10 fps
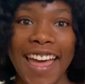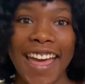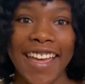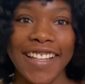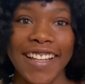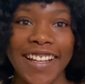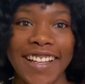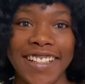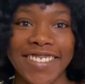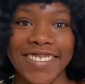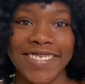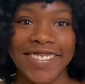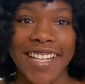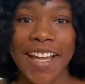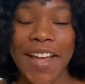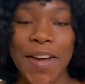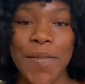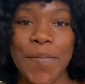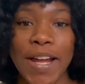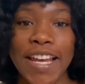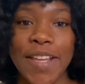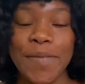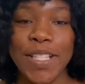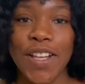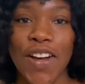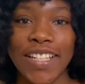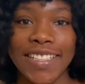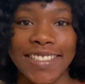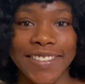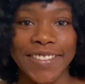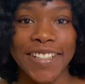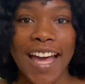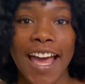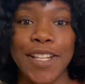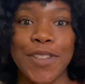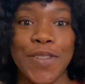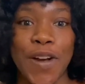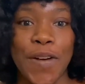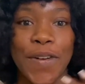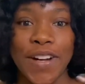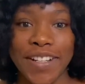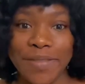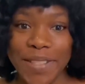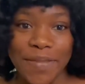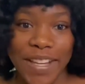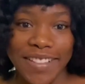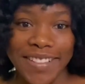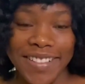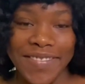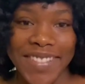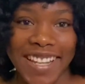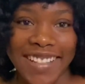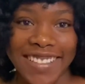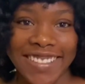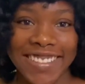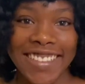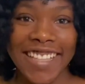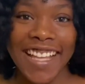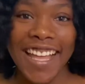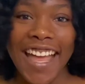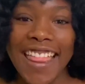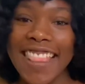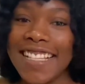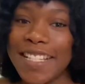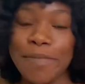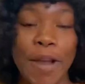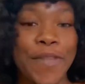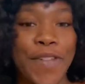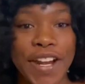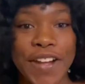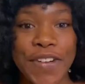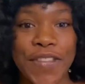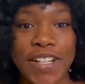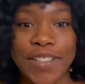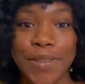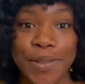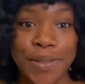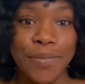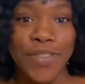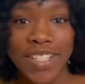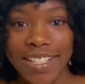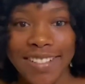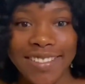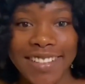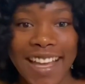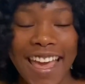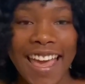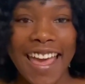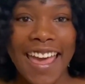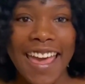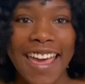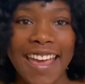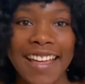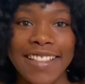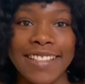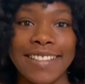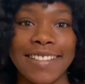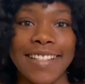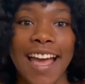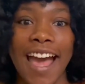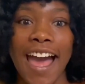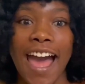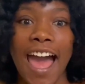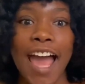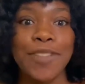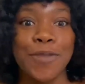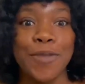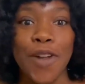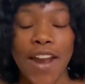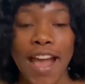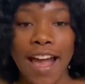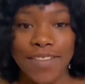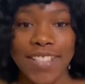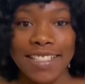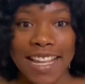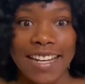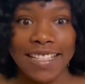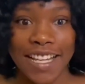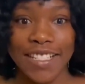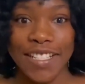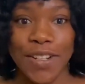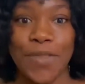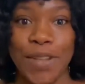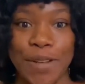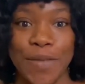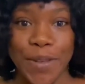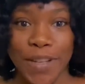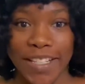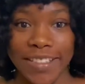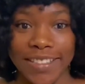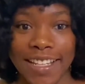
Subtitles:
Hey love, my name is Olaedo and you are welcome to my YouTube channel. This is my very first YouTube video and I do not have the slightest idea of what I'm doing.